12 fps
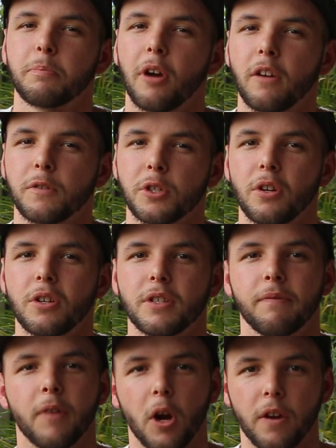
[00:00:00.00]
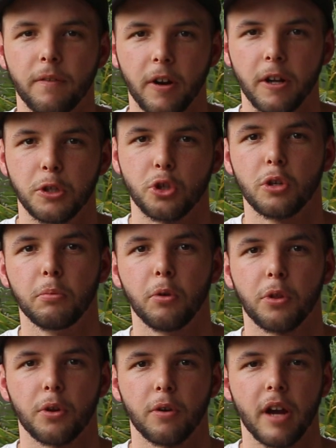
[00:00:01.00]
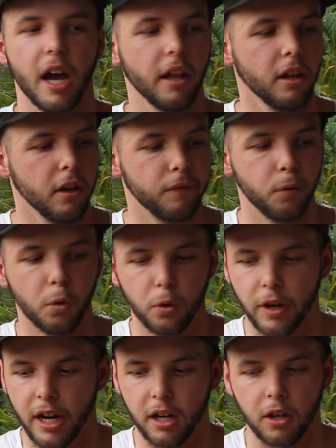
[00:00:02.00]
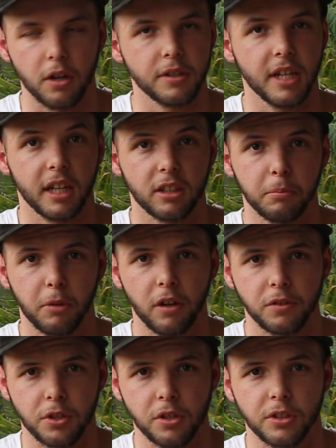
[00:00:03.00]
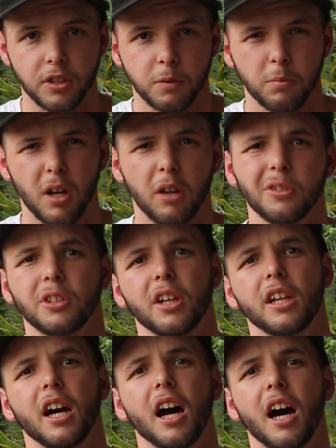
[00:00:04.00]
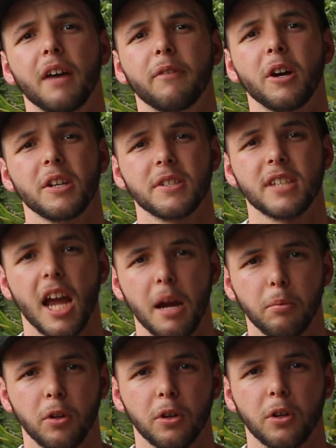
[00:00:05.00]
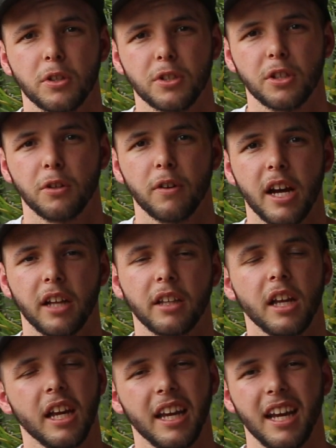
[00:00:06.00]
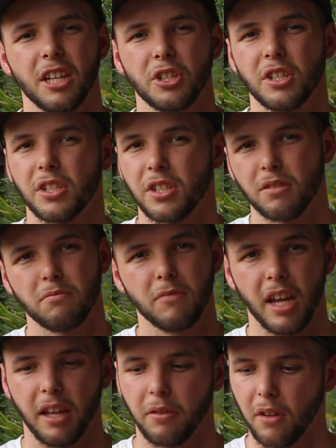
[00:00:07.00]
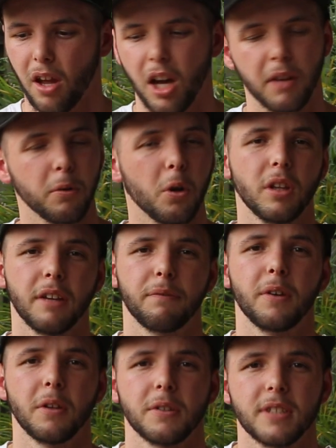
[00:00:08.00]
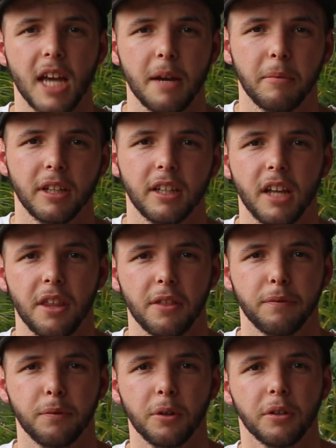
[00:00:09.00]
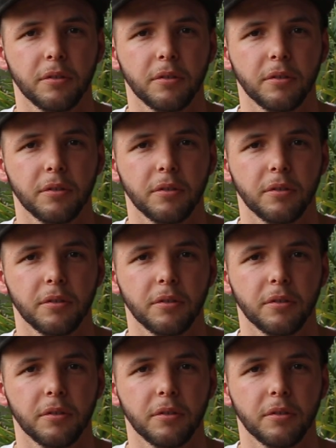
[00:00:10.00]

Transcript: Both shoes are very, very durable throughout. Full ground contact on both shoes as well, so you are very stable across the ground. And just, yeah, overall they feel the same underneath the